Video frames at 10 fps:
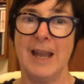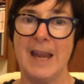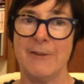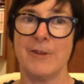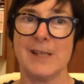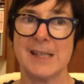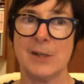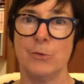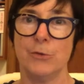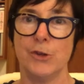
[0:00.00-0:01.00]
every
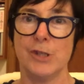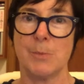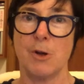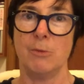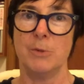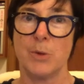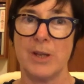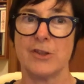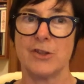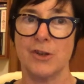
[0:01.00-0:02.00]
single news poll
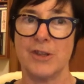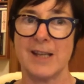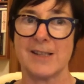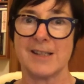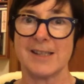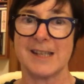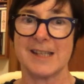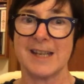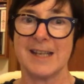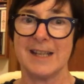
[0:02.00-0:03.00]
between the
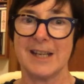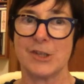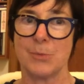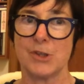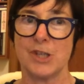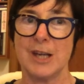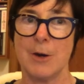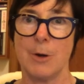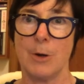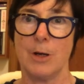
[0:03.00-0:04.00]
2016 election, which he
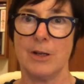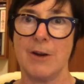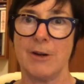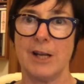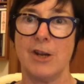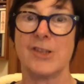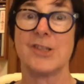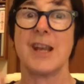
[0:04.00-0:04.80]
narrow, narrowly lost,